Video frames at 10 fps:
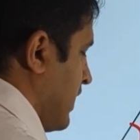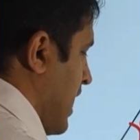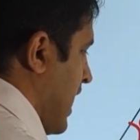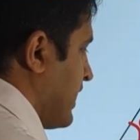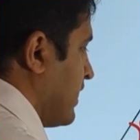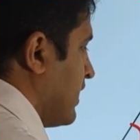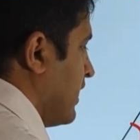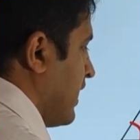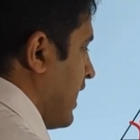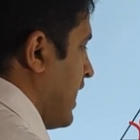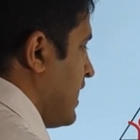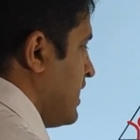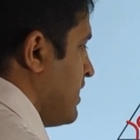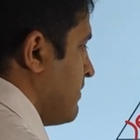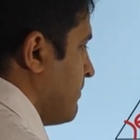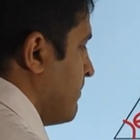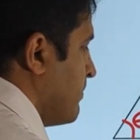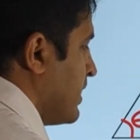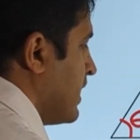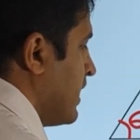angle
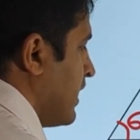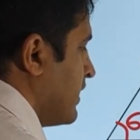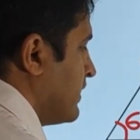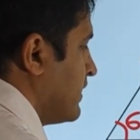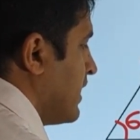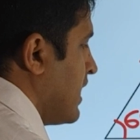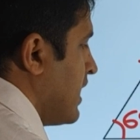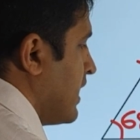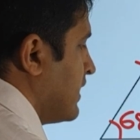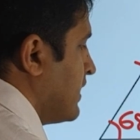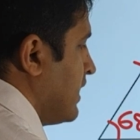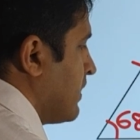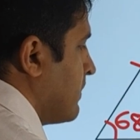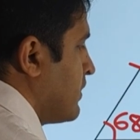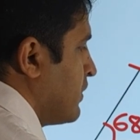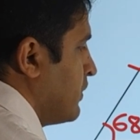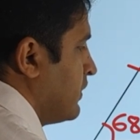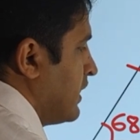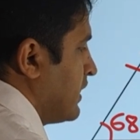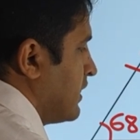ABC is equal to
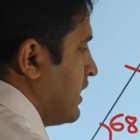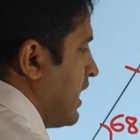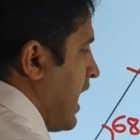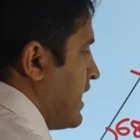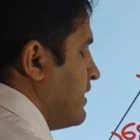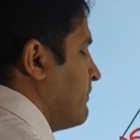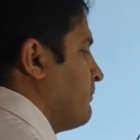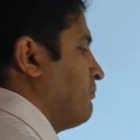68.